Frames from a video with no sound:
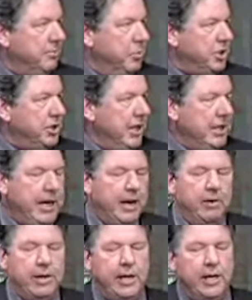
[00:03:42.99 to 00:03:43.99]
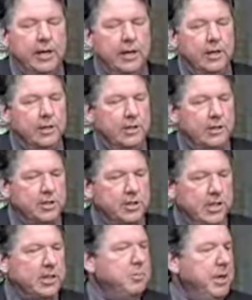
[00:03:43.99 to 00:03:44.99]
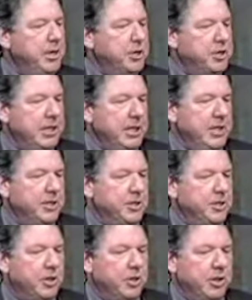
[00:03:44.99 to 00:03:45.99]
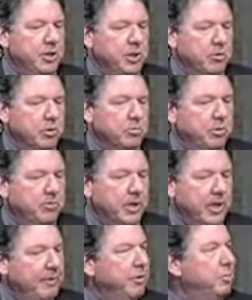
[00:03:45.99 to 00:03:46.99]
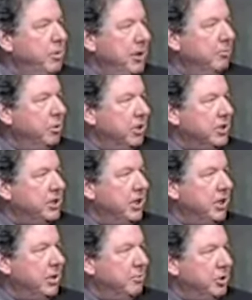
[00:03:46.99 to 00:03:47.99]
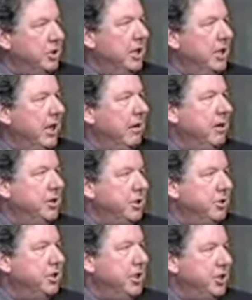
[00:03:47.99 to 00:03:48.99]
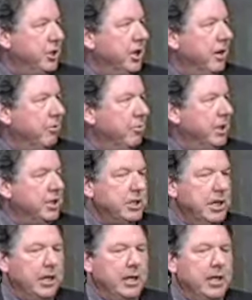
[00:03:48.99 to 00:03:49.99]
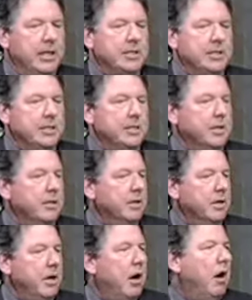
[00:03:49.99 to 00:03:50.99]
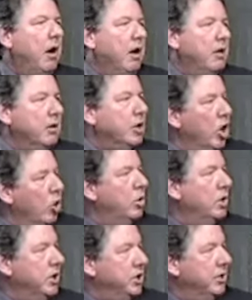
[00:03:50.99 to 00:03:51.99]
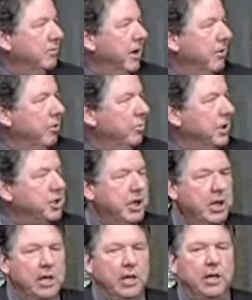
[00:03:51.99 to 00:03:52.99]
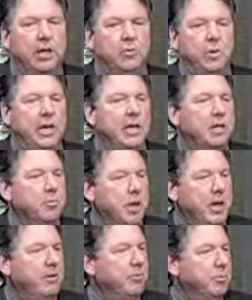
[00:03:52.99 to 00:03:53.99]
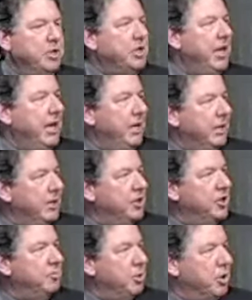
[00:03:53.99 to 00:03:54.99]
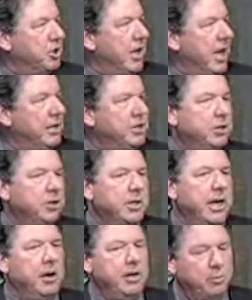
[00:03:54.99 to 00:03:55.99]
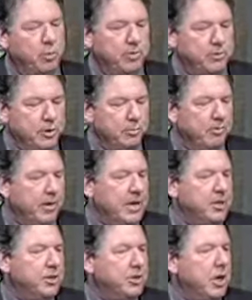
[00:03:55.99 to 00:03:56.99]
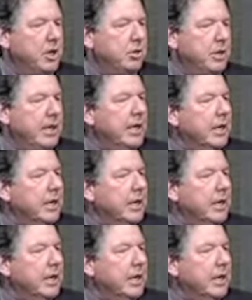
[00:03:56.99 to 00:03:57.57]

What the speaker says: Merced County. And there's 6 major cities, and so there's a group of 11 people that sit on the Merced County Association of Governments. That's considered a COG, or a coalition of governments, and we get the money from the state and then disperse that. So the County Board of Supervisors, not only